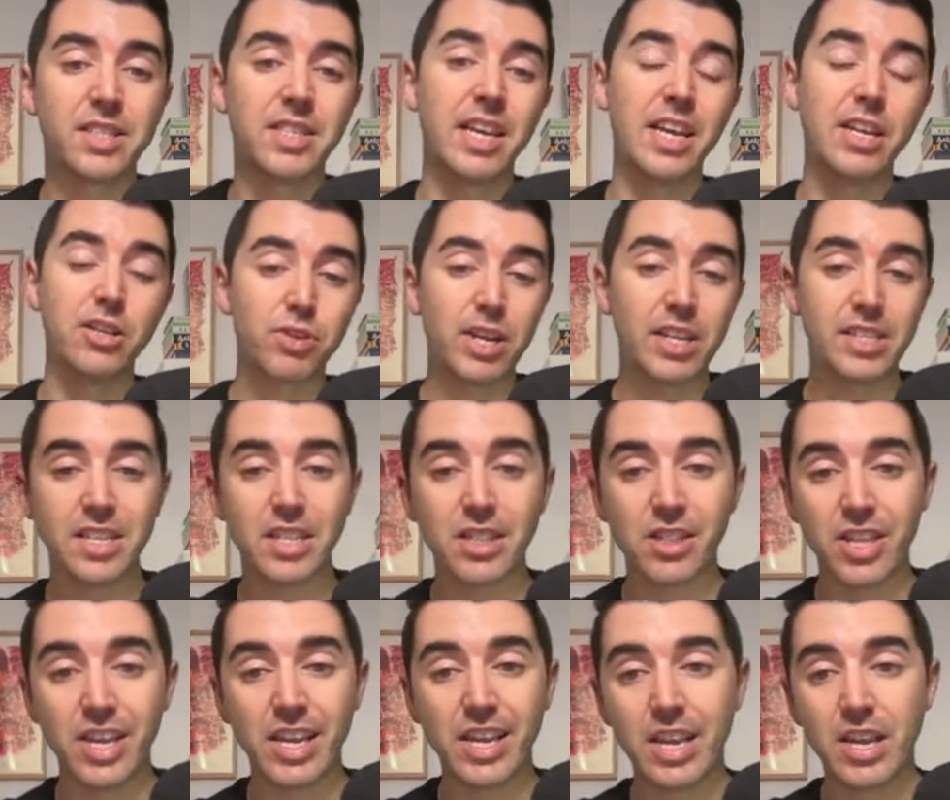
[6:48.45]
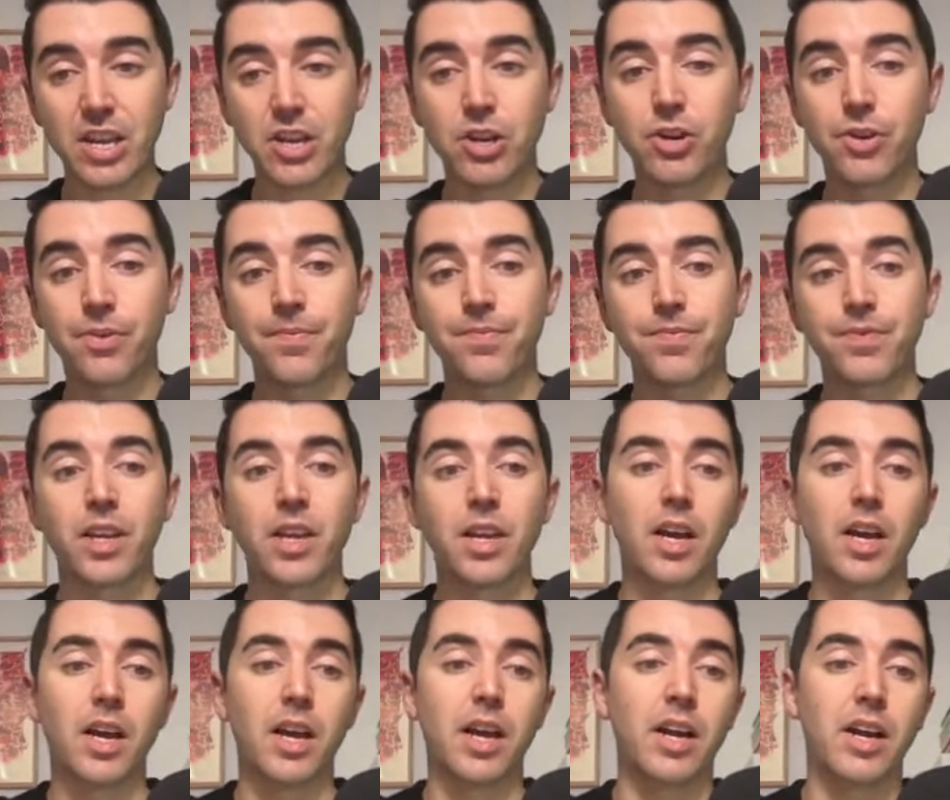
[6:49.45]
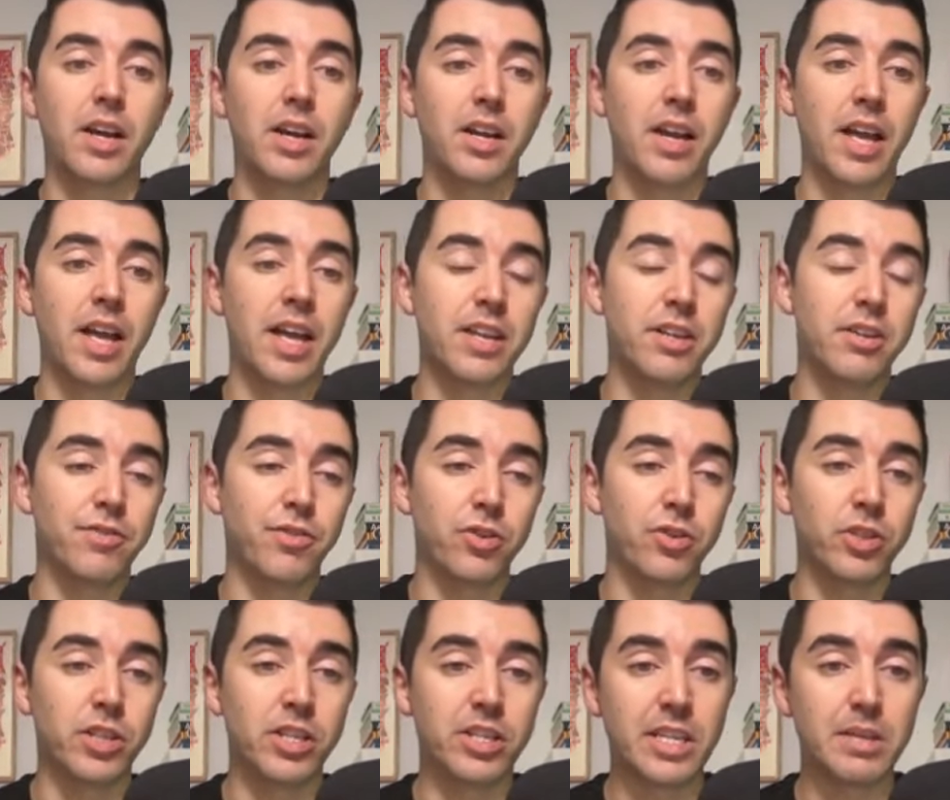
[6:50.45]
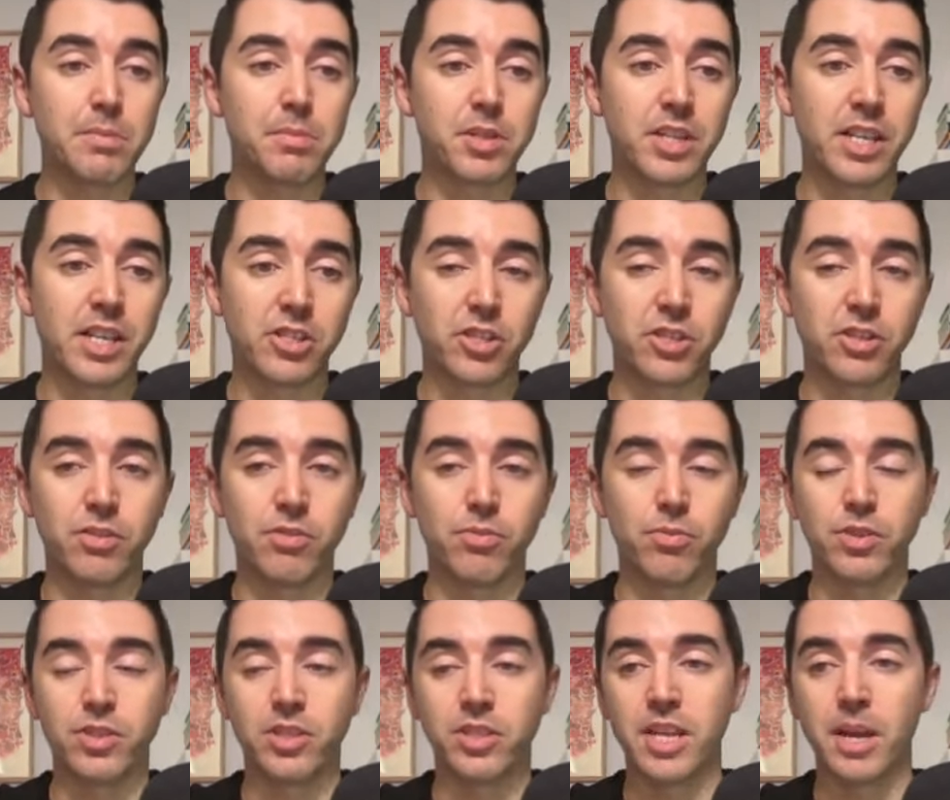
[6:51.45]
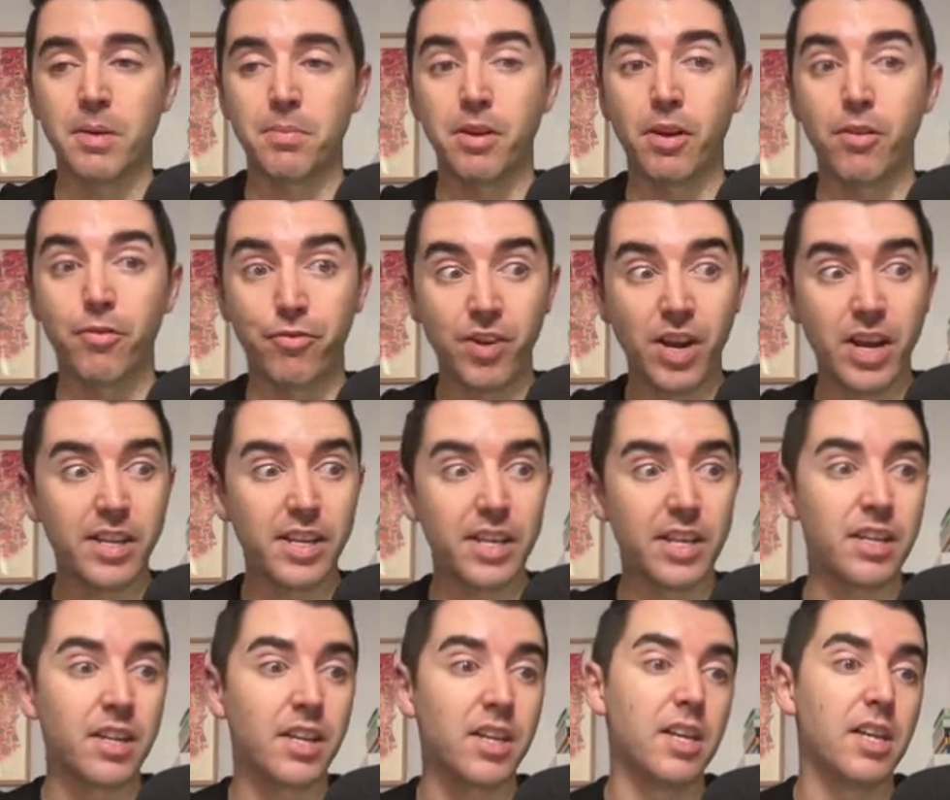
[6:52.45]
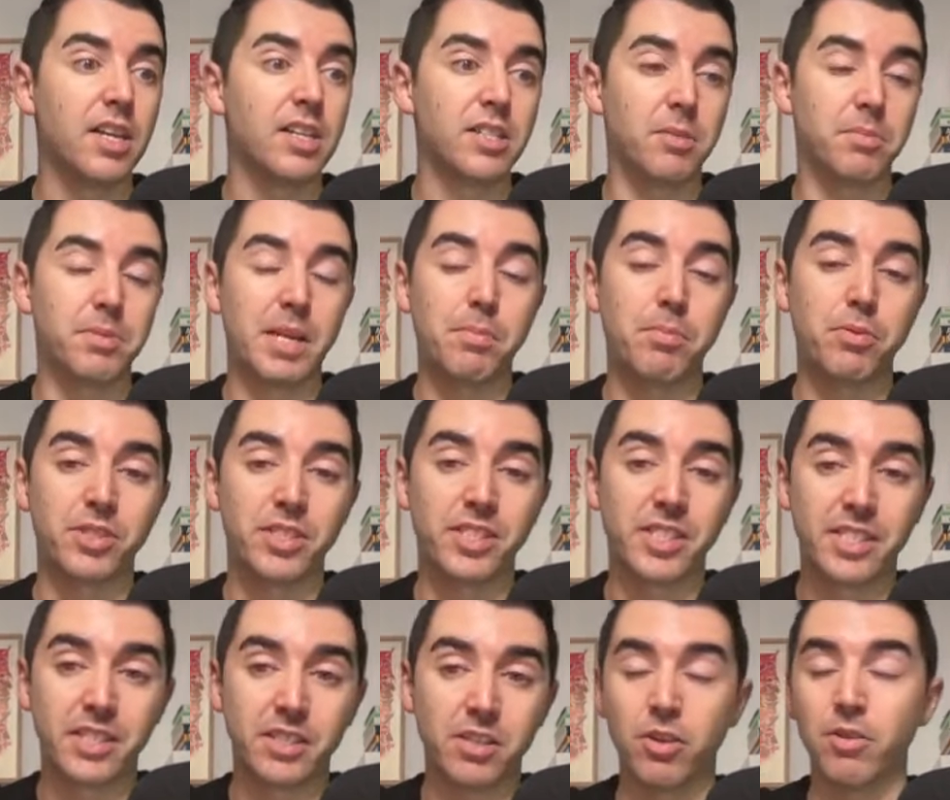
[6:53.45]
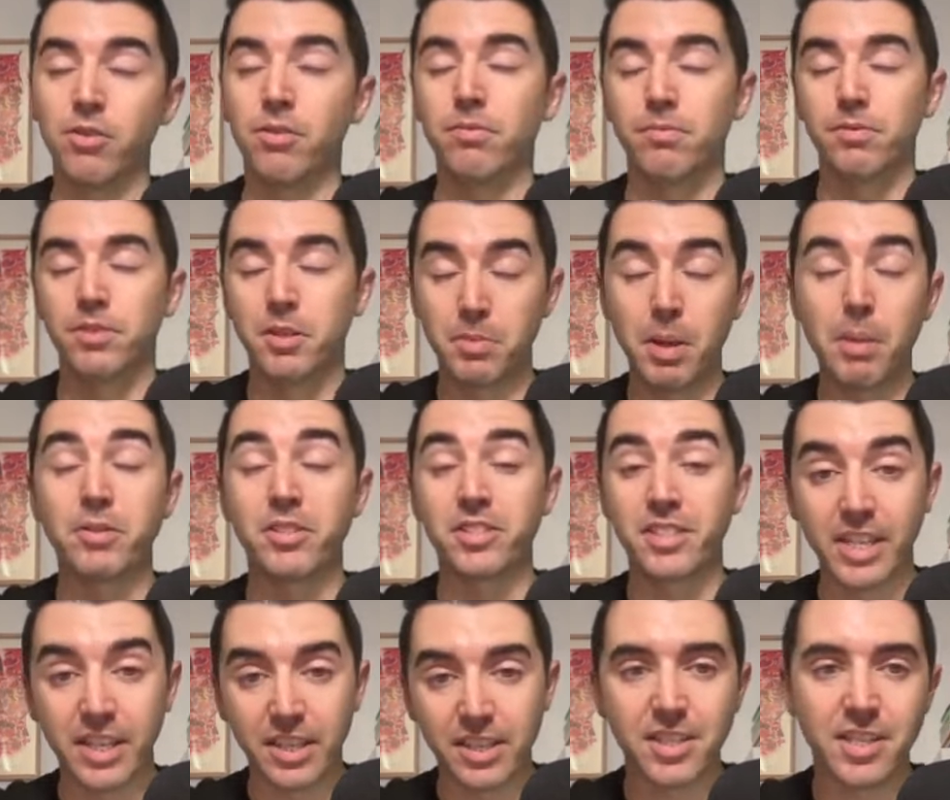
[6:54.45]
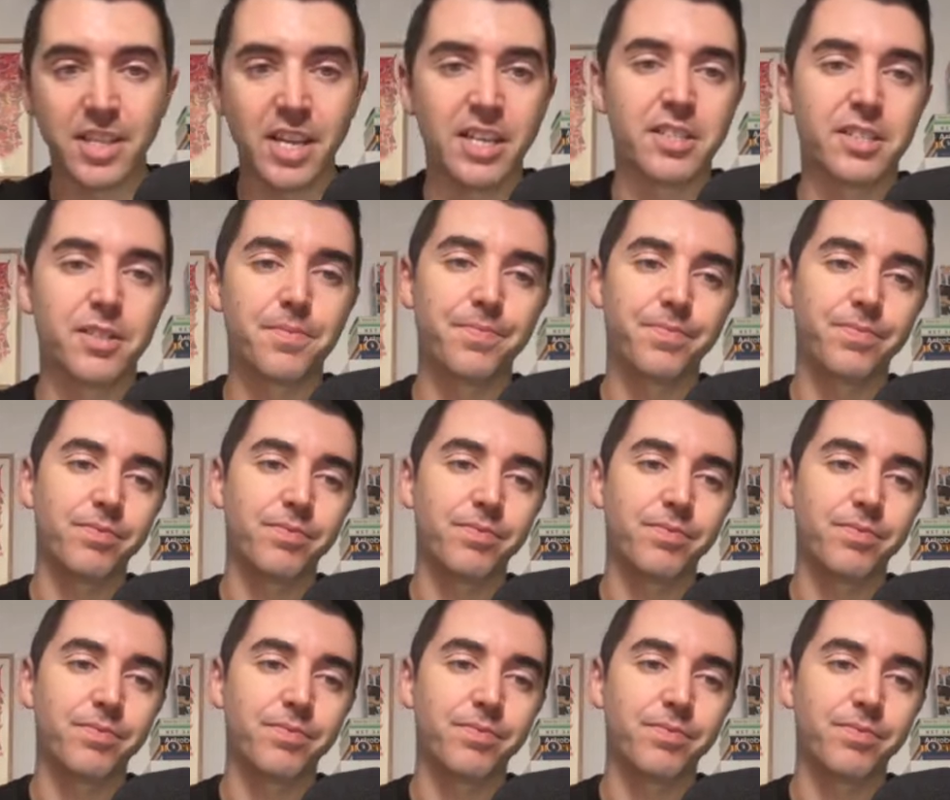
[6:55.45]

The interesting thing here, ahead of early team selection, which is happening on Friday, September 6th, yes.